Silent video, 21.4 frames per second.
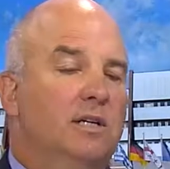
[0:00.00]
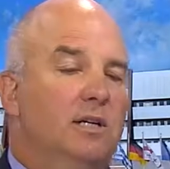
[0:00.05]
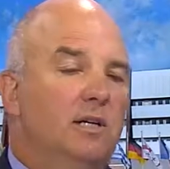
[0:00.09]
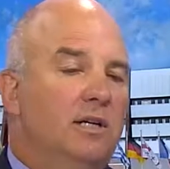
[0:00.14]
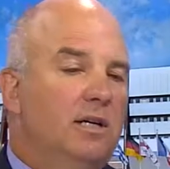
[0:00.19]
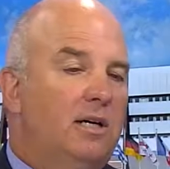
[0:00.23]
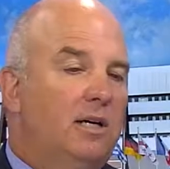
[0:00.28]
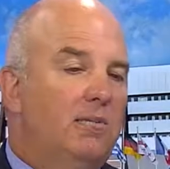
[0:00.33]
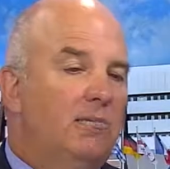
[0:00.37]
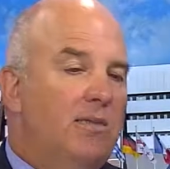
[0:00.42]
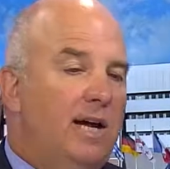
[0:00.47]

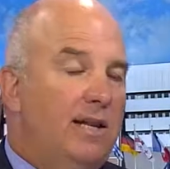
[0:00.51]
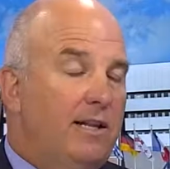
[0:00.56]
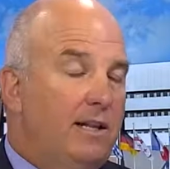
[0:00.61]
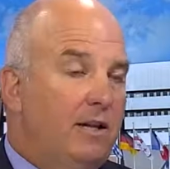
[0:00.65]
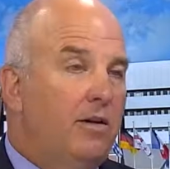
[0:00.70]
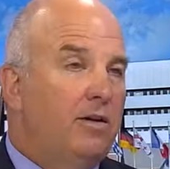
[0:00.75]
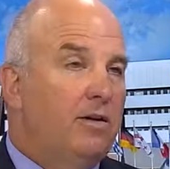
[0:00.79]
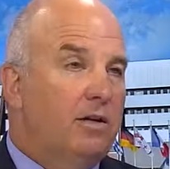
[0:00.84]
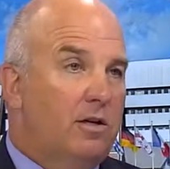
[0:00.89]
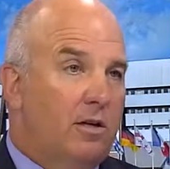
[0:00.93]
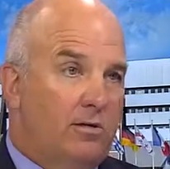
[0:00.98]
and that
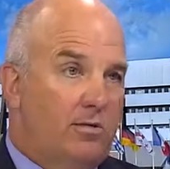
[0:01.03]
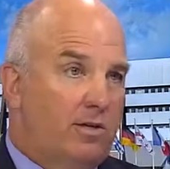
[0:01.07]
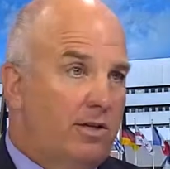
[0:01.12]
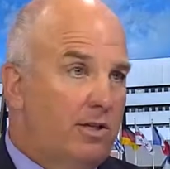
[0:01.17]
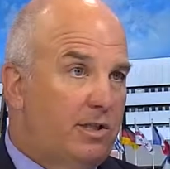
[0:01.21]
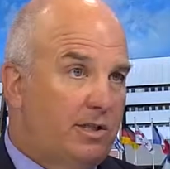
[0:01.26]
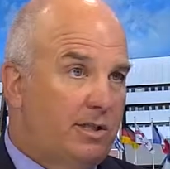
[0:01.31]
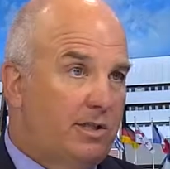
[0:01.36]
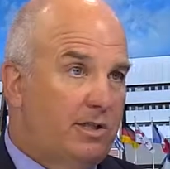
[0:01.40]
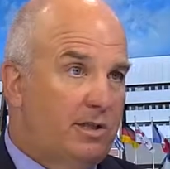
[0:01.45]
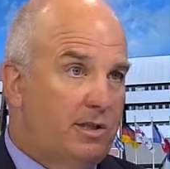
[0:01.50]
other
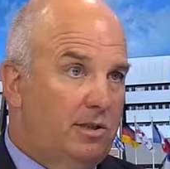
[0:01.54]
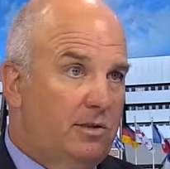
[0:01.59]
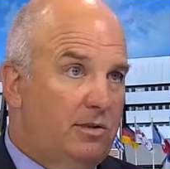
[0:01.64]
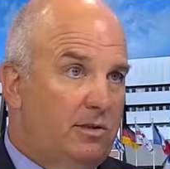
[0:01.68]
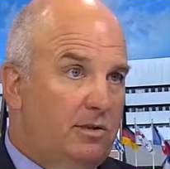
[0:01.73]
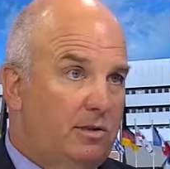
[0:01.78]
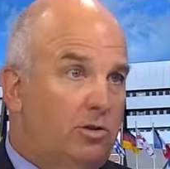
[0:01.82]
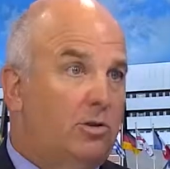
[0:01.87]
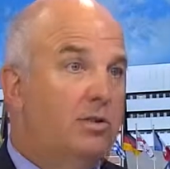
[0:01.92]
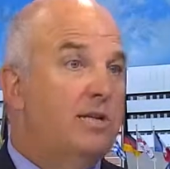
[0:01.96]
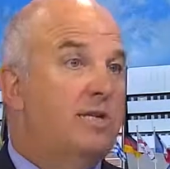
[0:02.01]
countries
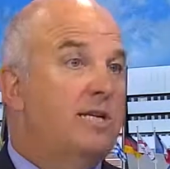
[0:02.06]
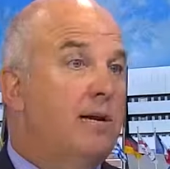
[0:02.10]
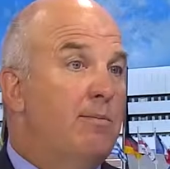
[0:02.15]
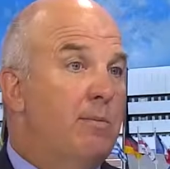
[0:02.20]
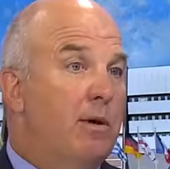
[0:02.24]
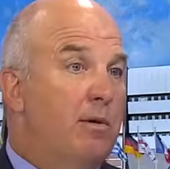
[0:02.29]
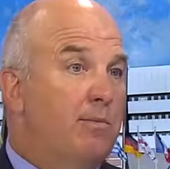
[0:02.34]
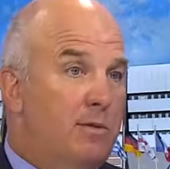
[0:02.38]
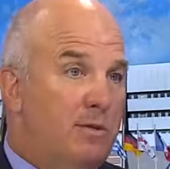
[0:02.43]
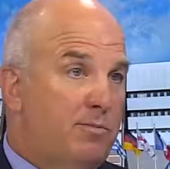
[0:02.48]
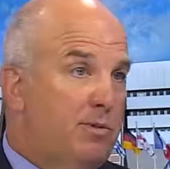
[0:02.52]
should step
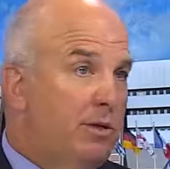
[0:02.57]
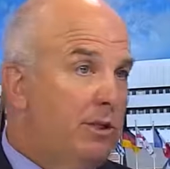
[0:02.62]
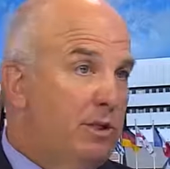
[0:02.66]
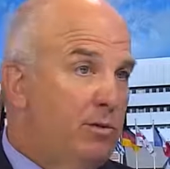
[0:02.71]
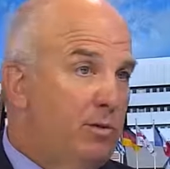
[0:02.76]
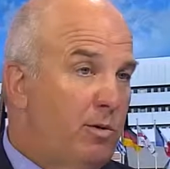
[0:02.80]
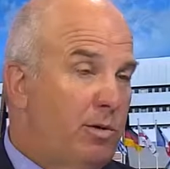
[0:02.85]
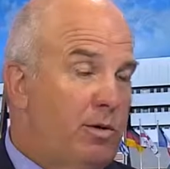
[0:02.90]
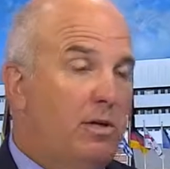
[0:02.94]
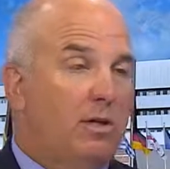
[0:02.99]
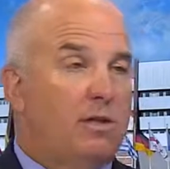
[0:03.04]
up, especially
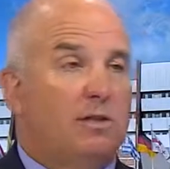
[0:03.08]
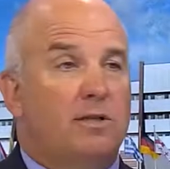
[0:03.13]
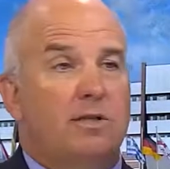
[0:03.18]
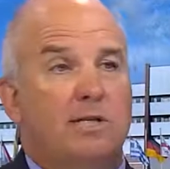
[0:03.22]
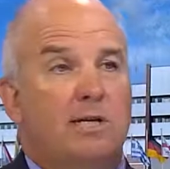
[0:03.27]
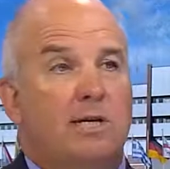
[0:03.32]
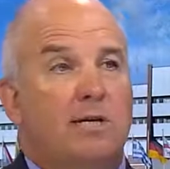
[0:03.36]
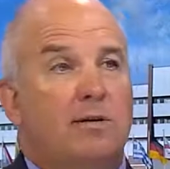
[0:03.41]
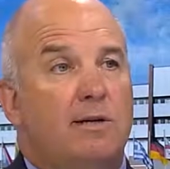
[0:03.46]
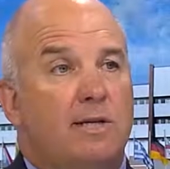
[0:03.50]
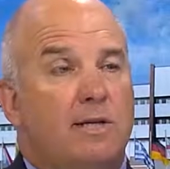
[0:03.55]
with regard to
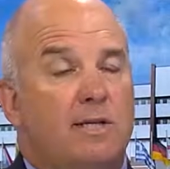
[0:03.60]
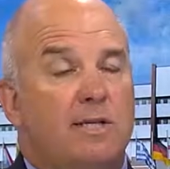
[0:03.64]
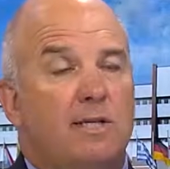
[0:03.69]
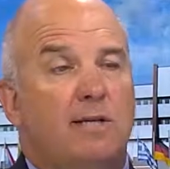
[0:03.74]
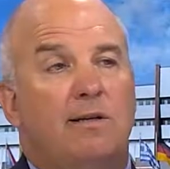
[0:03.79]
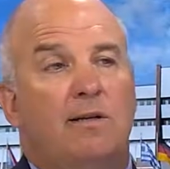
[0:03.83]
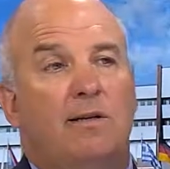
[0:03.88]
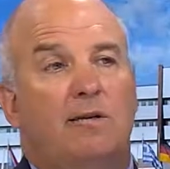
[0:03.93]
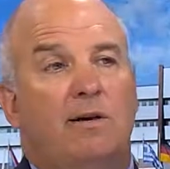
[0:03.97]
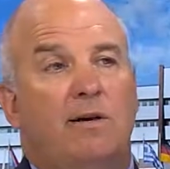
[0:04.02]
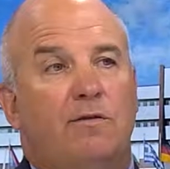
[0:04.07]
Syria and
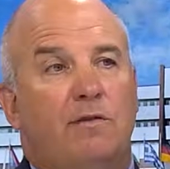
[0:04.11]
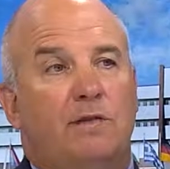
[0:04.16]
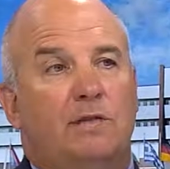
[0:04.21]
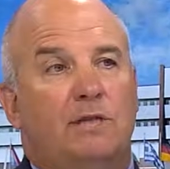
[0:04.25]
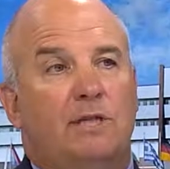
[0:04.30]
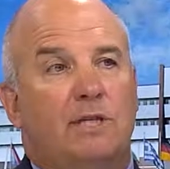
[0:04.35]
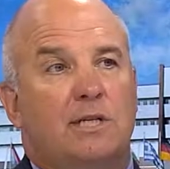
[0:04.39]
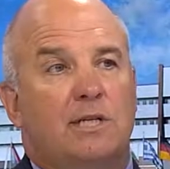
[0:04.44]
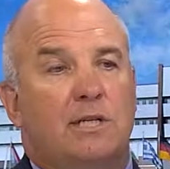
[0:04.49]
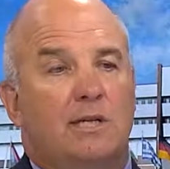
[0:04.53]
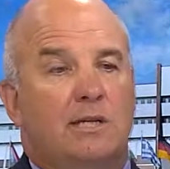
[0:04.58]
Syrian
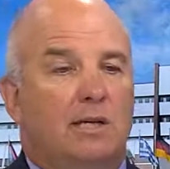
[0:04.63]
refugees.